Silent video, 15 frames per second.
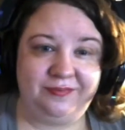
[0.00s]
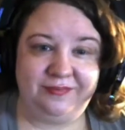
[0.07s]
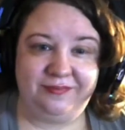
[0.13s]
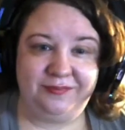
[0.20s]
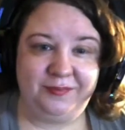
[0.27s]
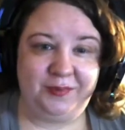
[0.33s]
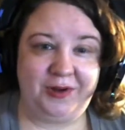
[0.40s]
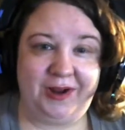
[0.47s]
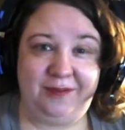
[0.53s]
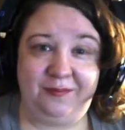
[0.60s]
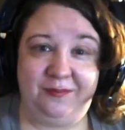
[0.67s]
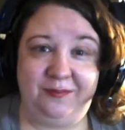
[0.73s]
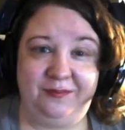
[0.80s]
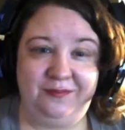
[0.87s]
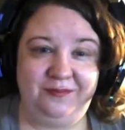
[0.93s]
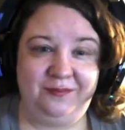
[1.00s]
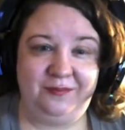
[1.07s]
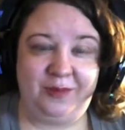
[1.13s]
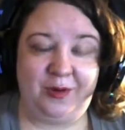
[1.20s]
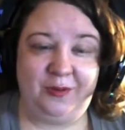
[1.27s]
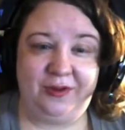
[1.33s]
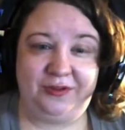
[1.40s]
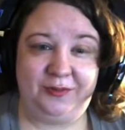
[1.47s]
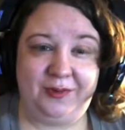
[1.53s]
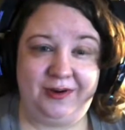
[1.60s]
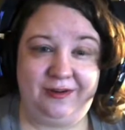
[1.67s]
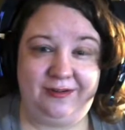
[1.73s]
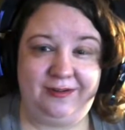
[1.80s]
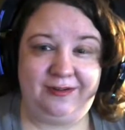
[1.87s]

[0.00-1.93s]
what I always wanted to